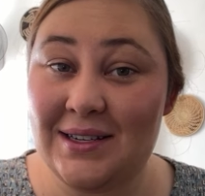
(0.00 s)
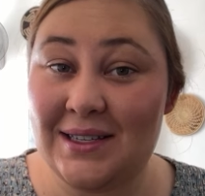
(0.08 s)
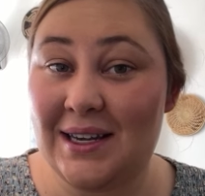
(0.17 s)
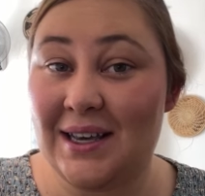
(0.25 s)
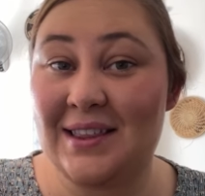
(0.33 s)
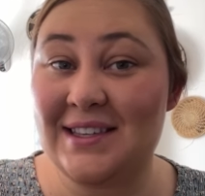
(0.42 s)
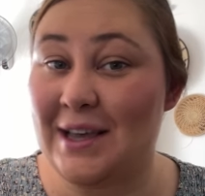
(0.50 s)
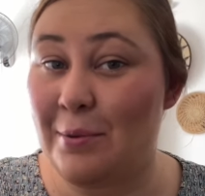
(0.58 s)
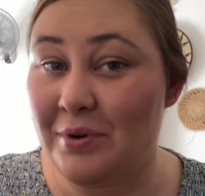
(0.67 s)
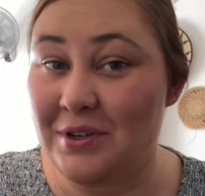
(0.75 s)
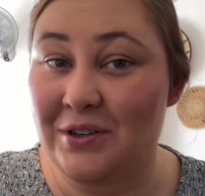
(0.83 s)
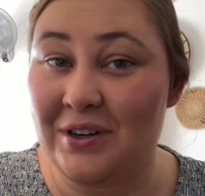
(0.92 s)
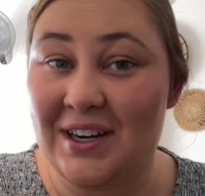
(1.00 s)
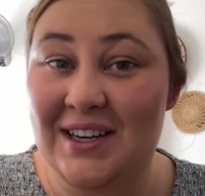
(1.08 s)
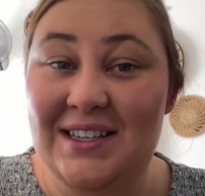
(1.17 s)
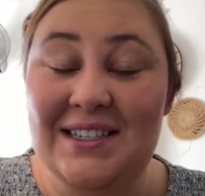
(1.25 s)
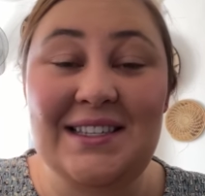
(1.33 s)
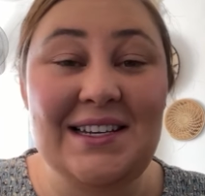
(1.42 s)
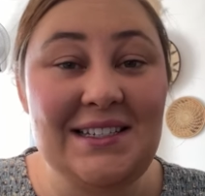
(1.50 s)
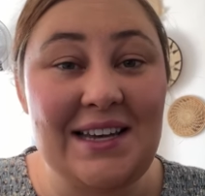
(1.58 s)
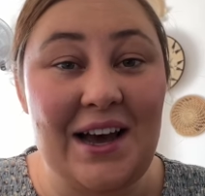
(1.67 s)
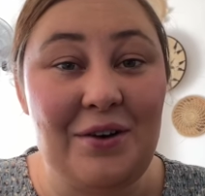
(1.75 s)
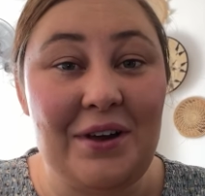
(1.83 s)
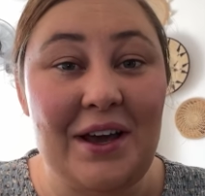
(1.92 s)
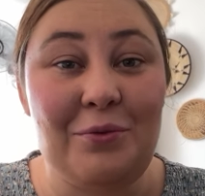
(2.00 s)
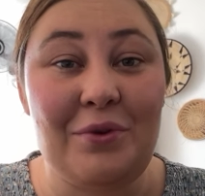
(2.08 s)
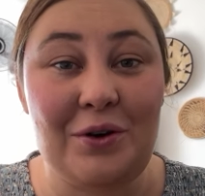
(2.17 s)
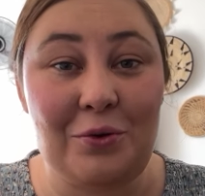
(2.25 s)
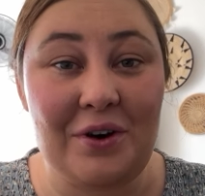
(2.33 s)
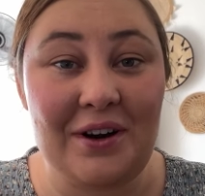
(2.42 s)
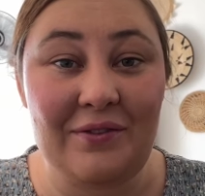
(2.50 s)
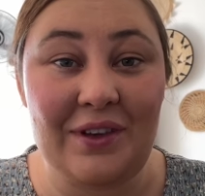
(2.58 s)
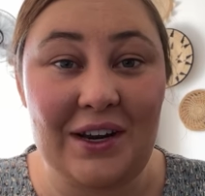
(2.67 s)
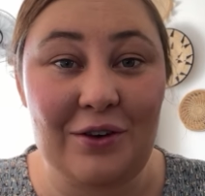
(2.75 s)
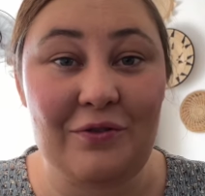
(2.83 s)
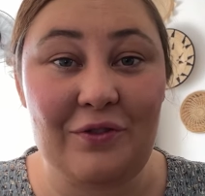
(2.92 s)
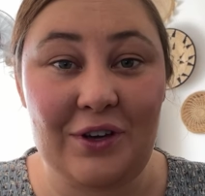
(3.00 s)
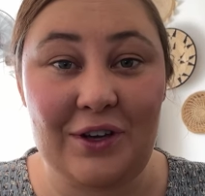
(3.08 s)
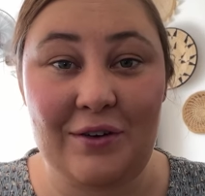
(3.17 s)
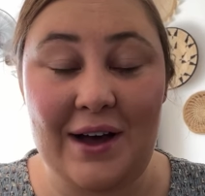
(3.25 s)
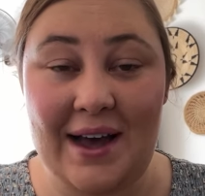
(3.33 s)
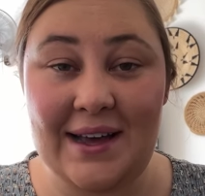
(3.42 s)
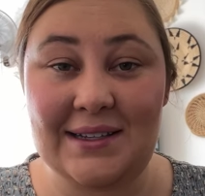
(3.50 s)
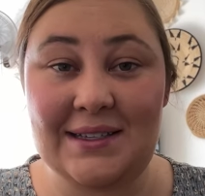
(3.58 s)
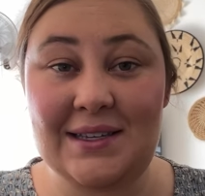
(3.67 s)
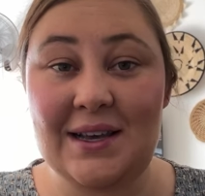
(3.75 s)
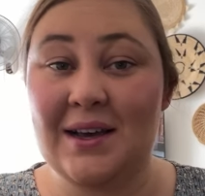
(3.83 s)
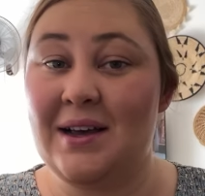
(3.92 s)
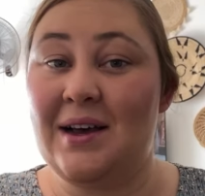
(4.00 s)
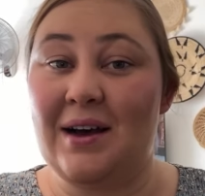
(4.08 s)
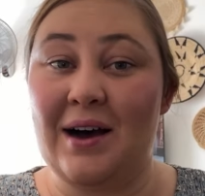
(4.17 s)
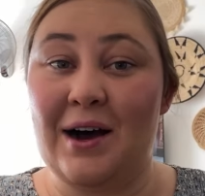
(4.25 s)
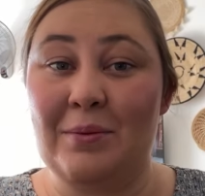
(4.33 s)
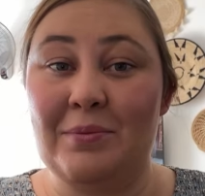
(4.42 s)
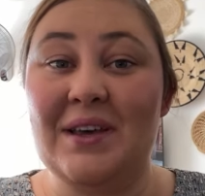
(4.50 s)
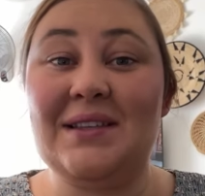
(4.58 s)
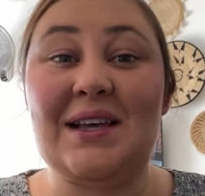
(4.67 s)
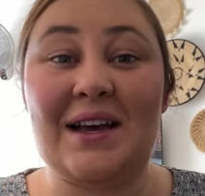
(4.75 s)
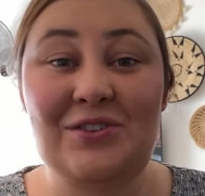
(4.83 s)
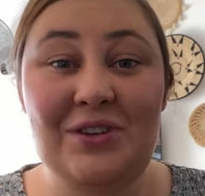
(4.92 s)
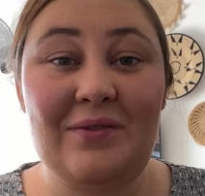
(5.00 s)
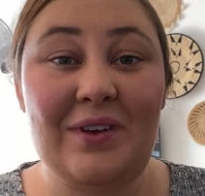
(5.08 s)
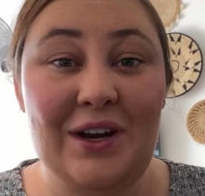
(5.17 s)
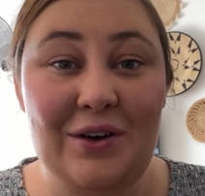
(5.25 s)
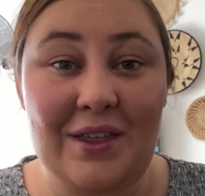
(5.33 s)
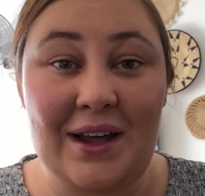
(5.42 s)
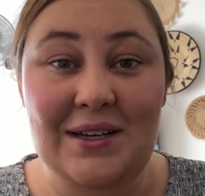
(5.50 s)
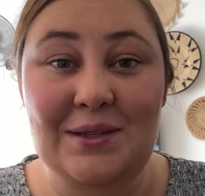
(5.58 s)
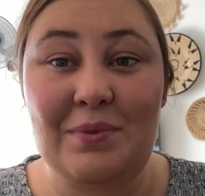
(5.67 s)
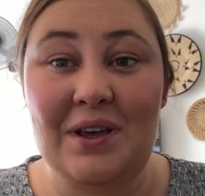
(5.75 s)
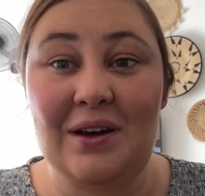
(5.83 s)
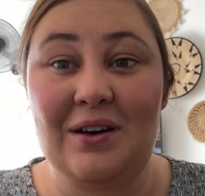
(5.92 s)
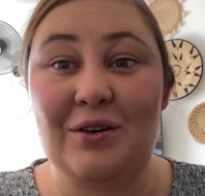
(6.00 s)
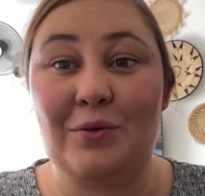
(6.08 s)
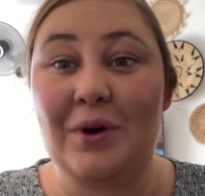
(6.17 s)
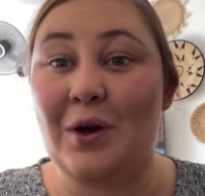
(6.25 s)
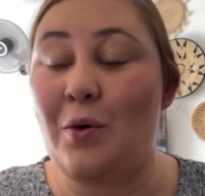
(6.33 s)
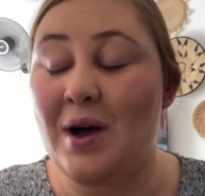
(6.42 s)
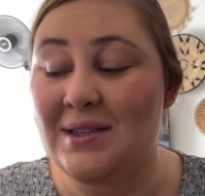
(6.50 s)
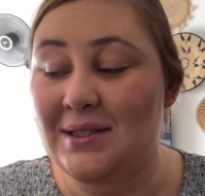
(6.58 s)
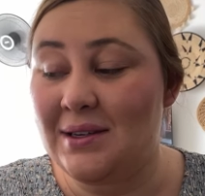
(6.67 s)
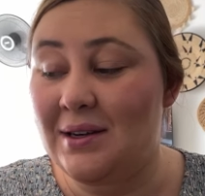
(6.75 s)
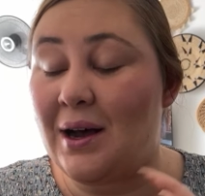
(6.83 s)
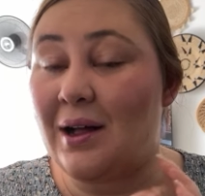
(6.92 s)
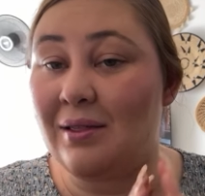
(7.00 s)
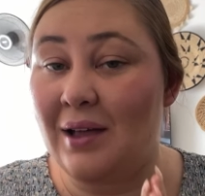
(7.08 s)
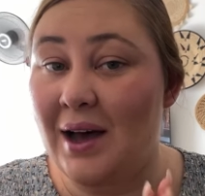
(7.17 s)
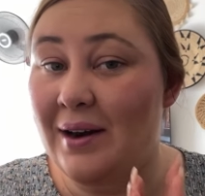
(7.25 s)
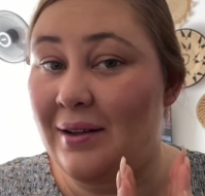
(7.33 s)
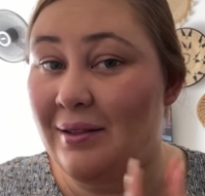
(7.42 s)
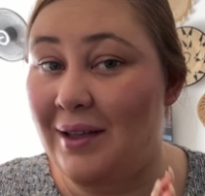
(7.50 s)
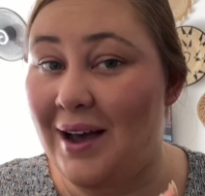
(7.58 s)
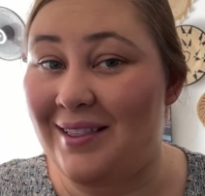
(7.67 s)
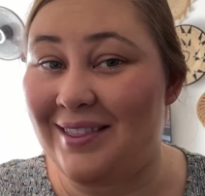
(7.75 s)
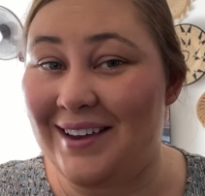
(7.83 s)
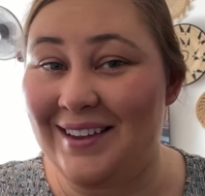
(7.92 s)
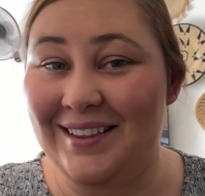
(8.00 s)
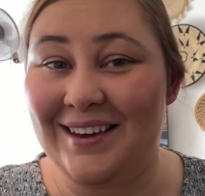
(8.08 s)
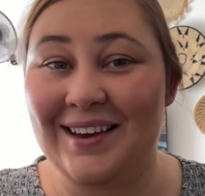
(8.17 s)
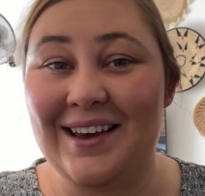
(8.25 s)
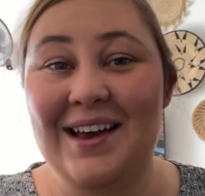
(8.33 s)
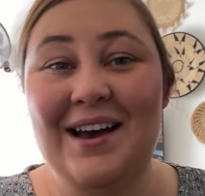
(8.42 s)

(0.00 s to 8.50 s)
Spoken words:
to take this opportunity to sit down and record a video for you guys. It's actually a video that has been requested a lot lately.